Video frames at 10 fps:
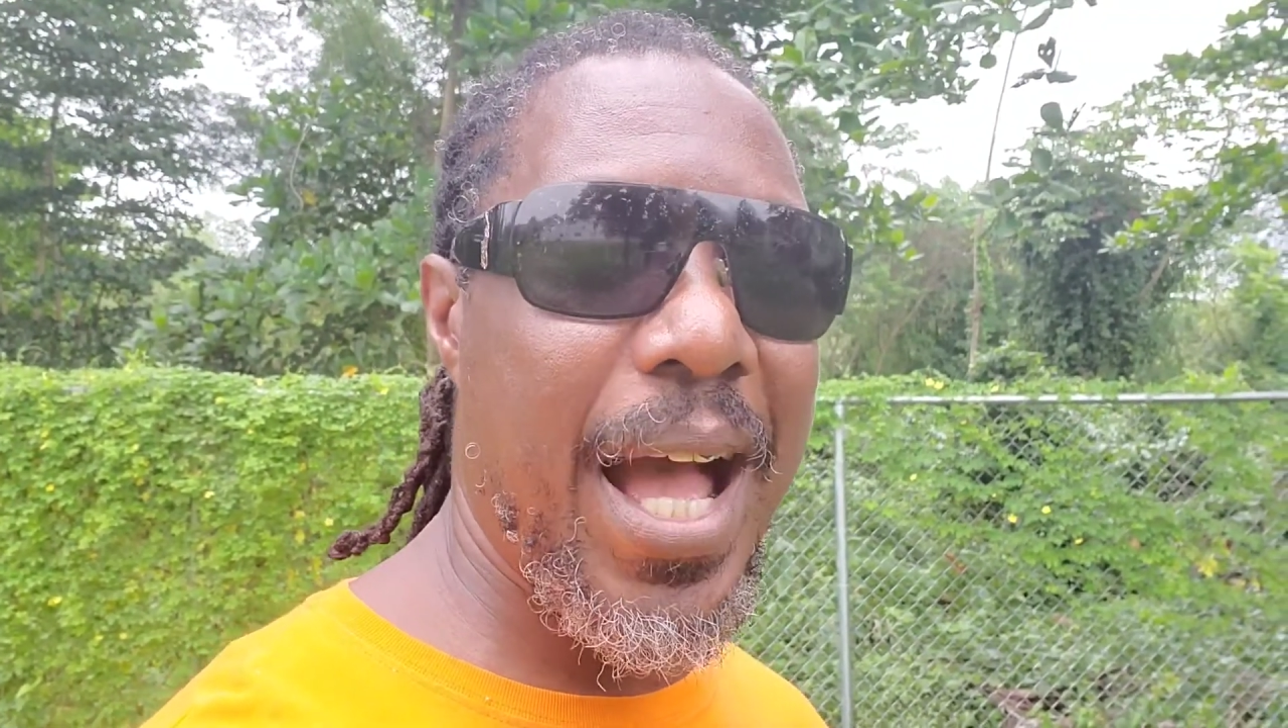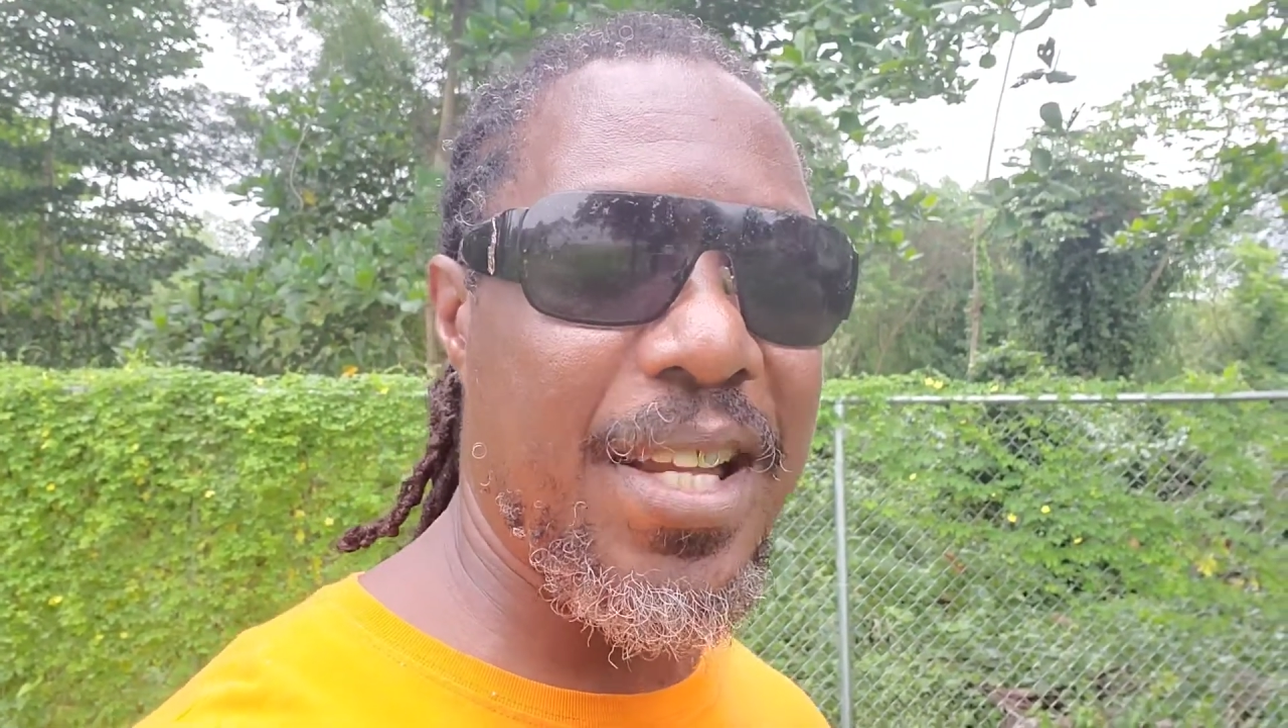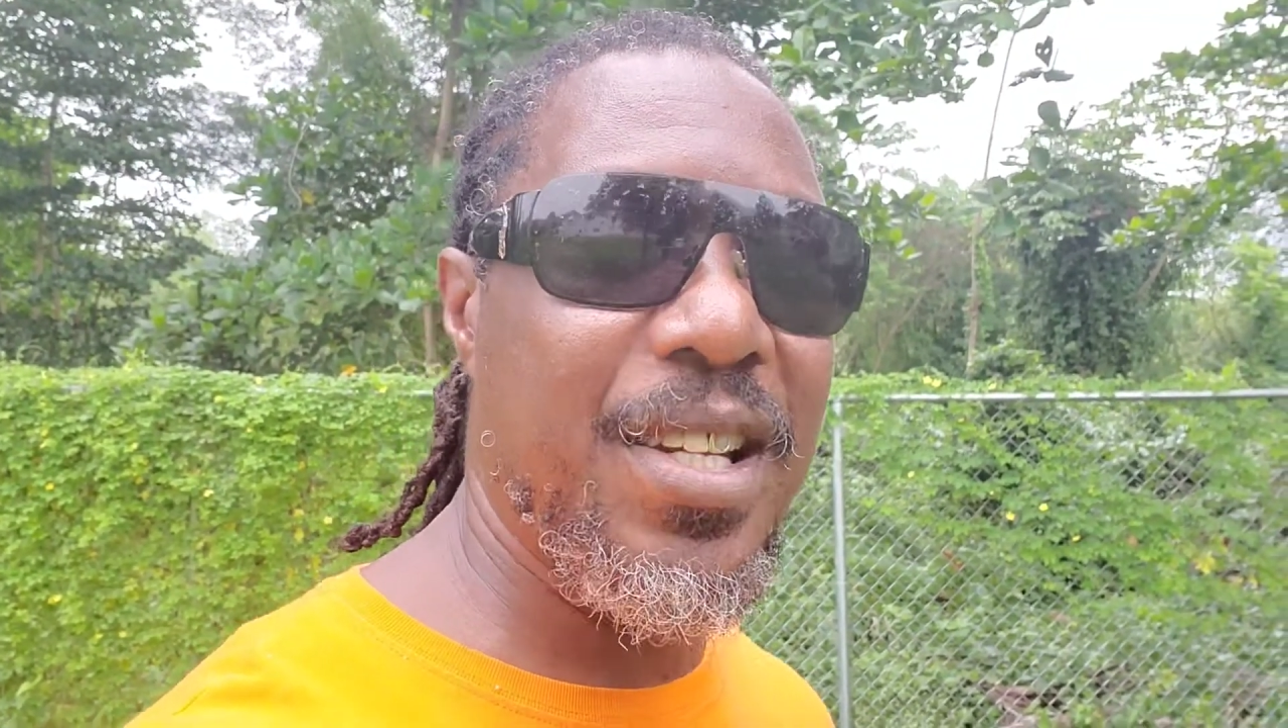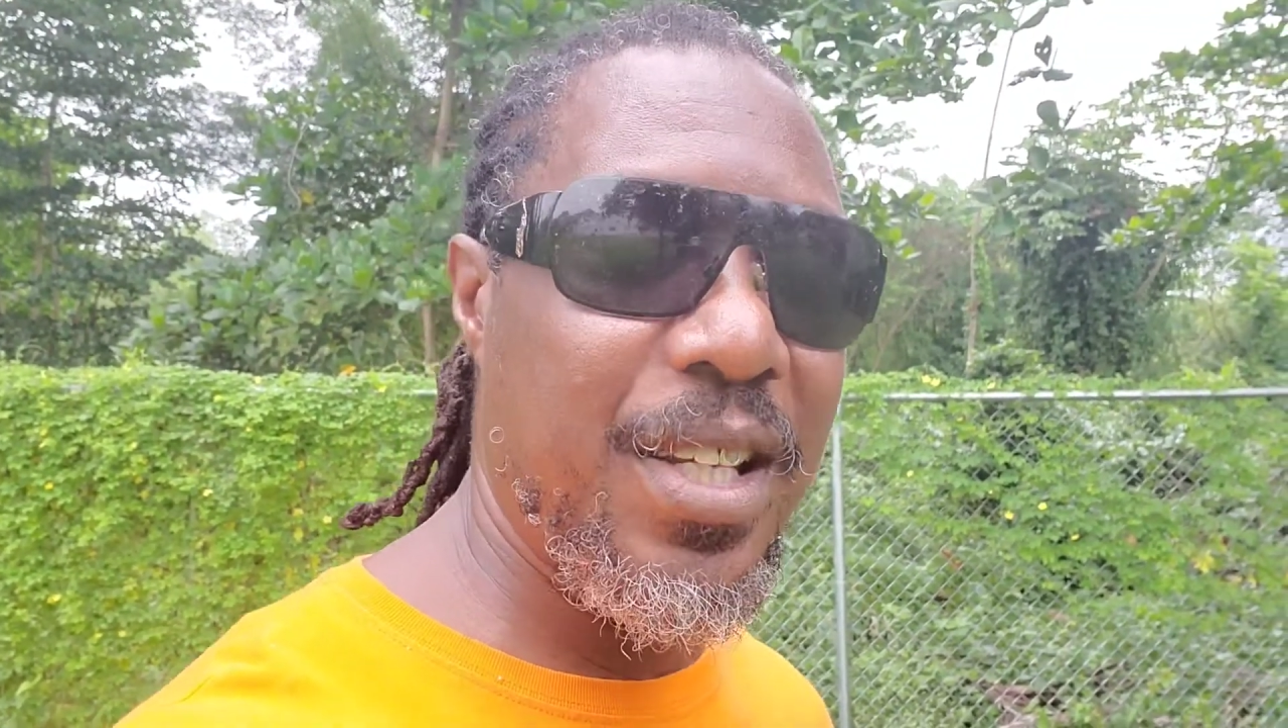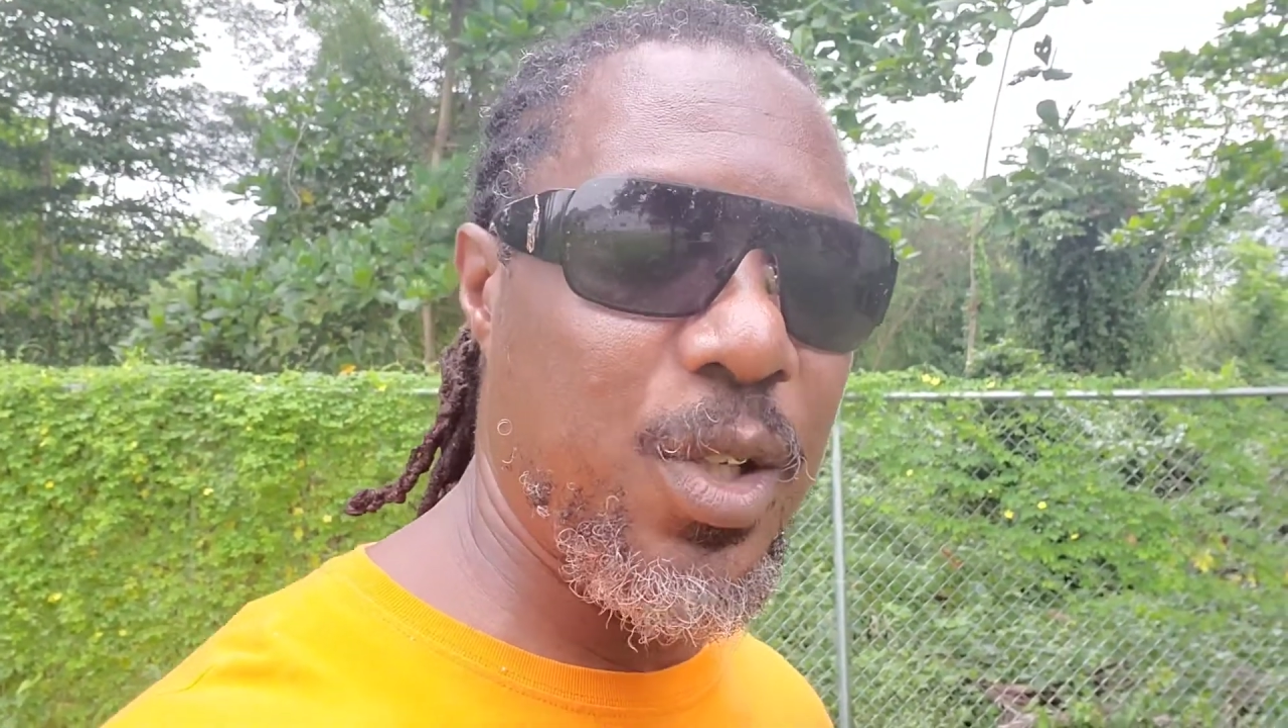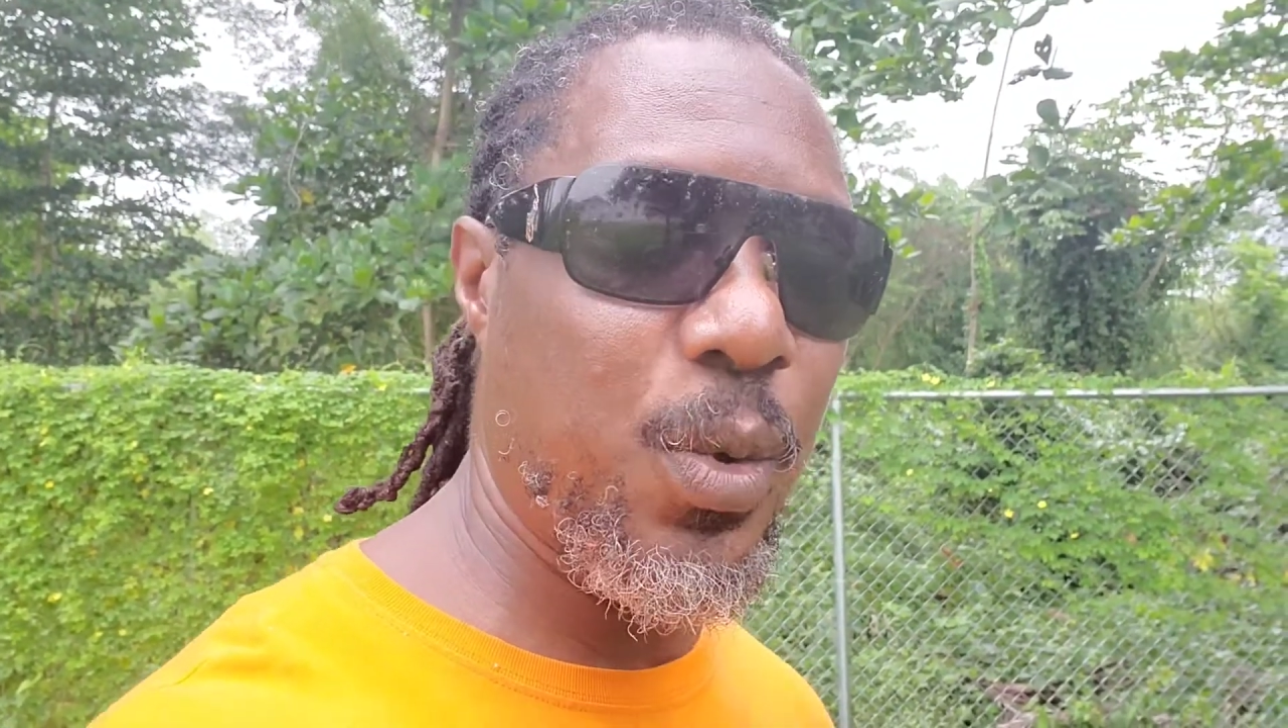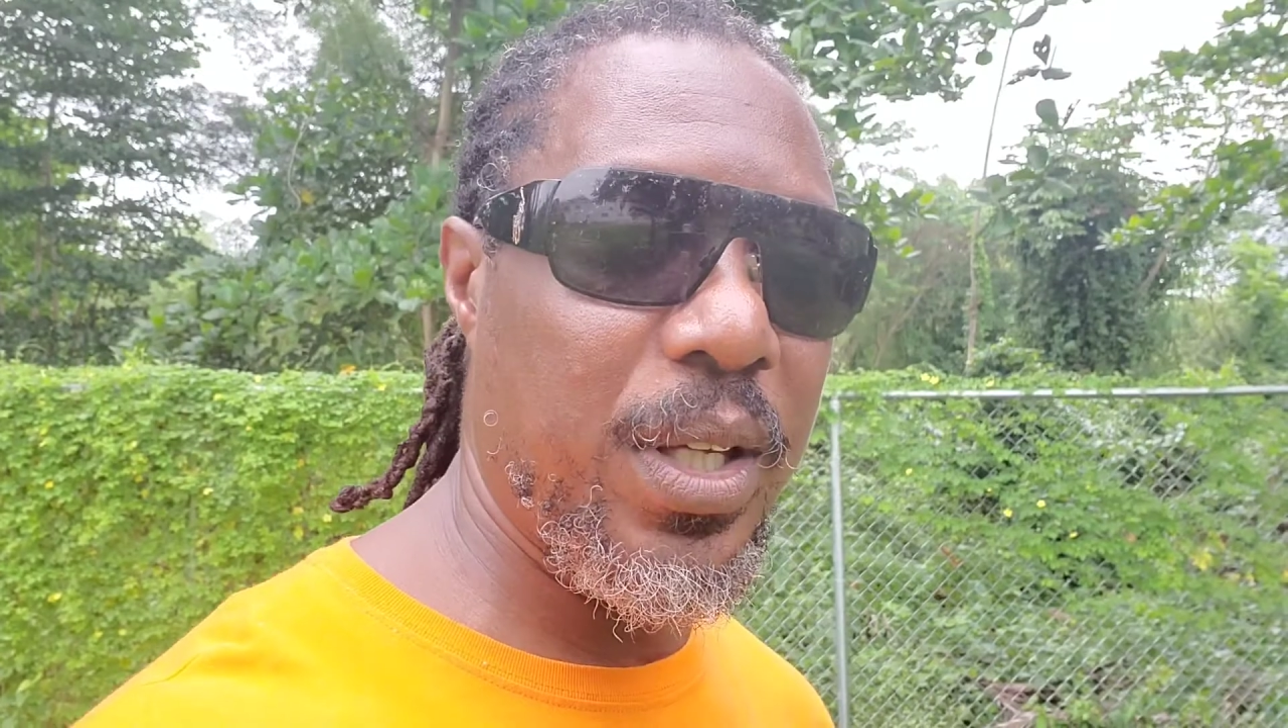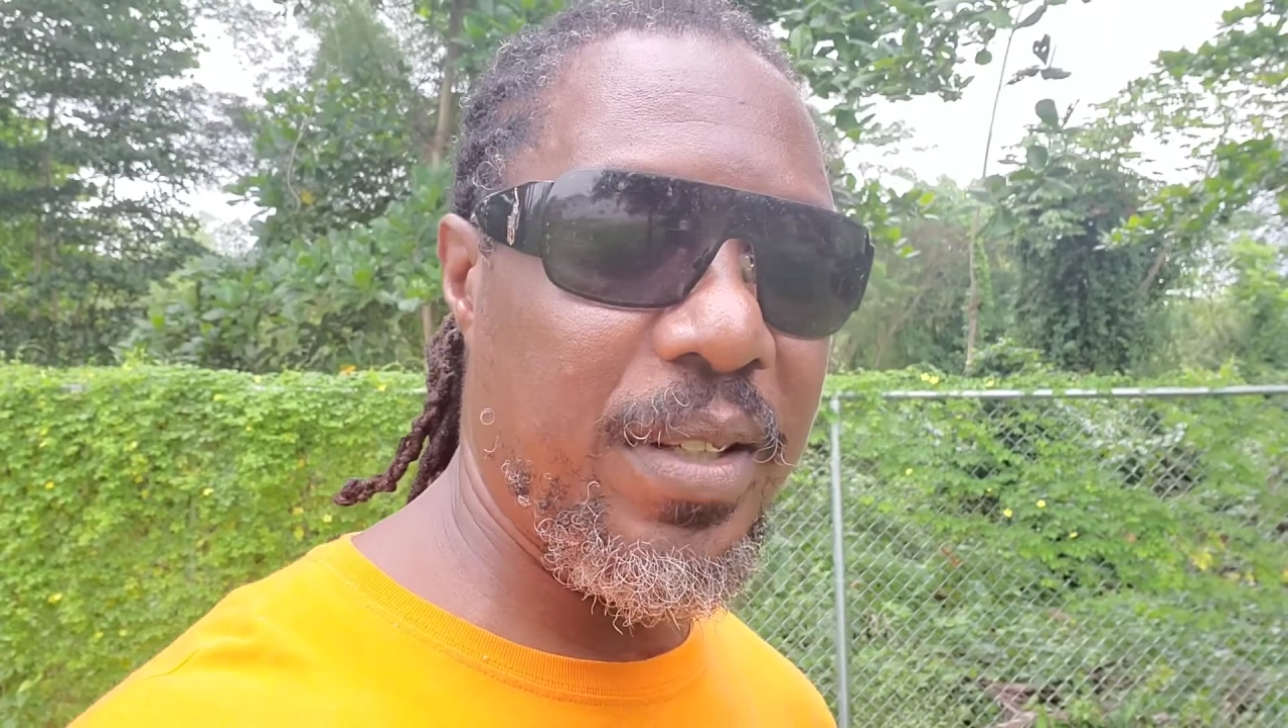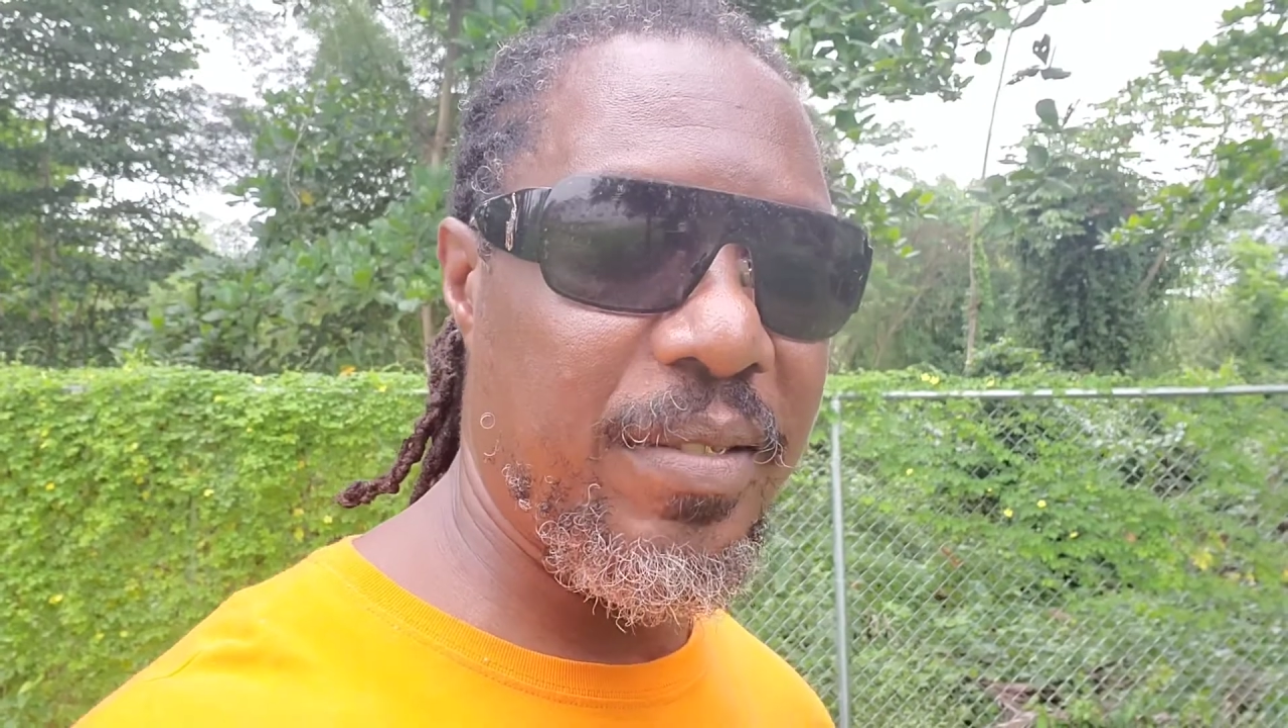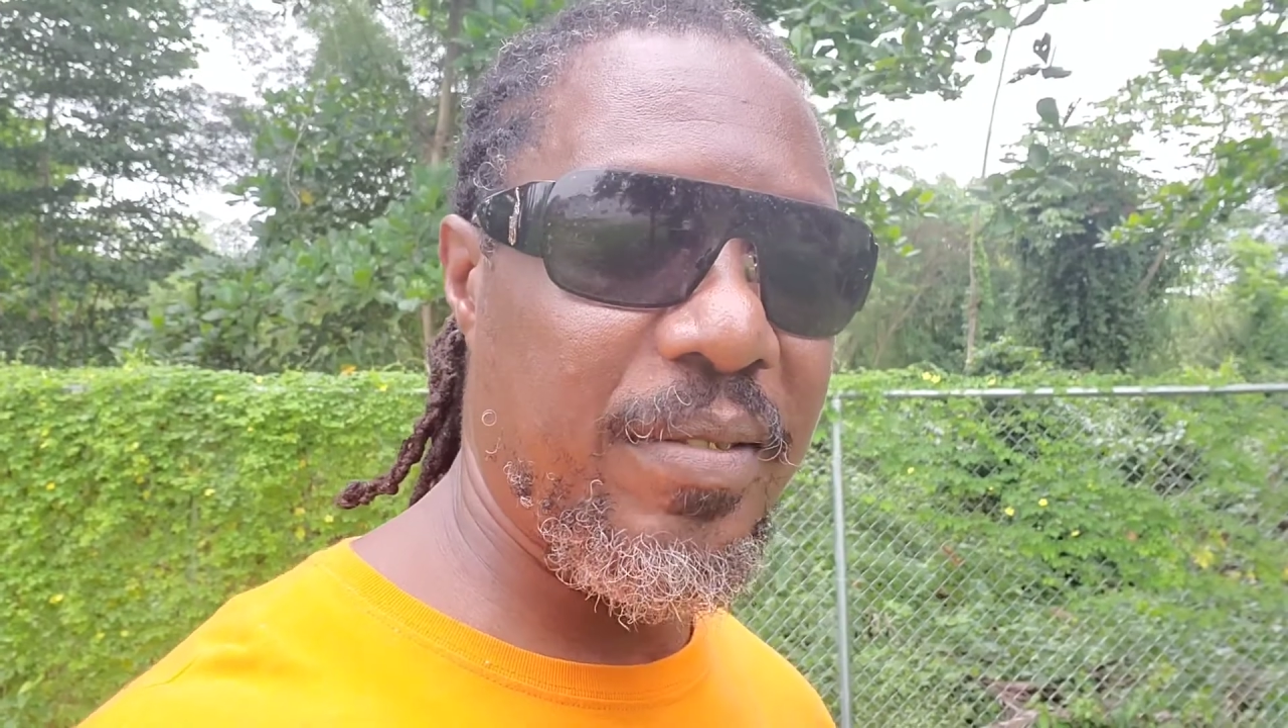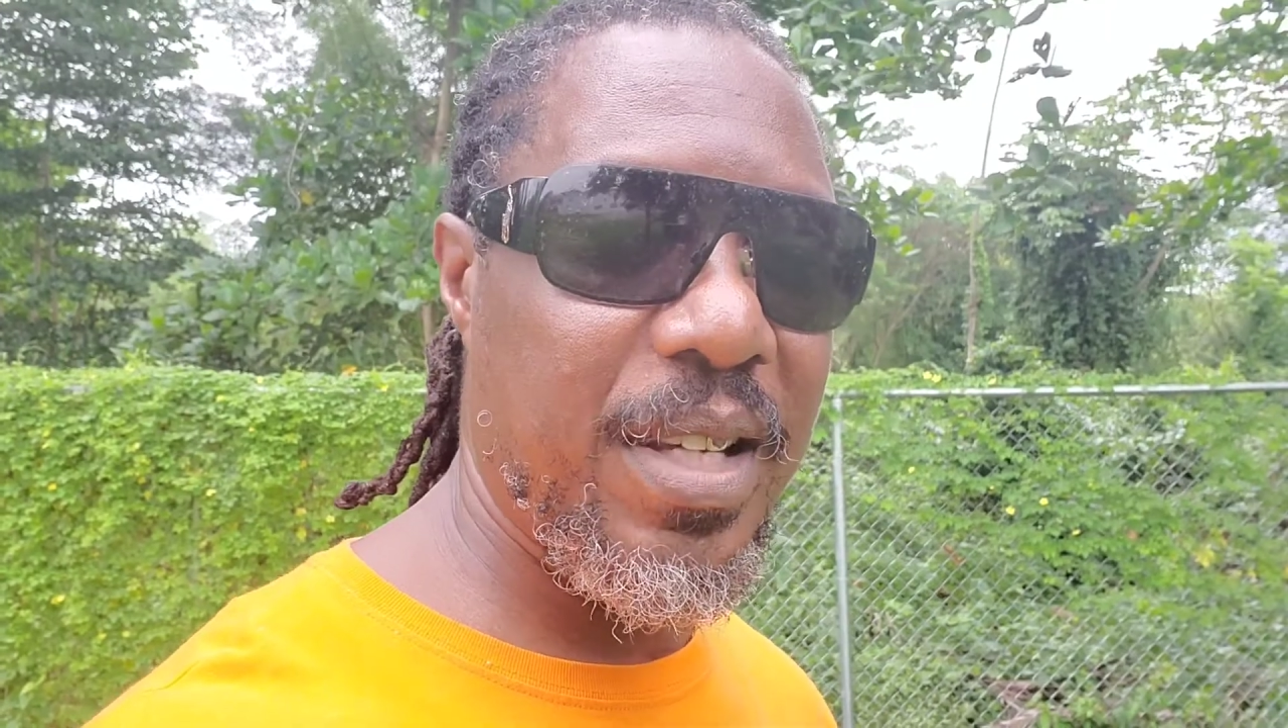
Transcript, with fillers: actually doing.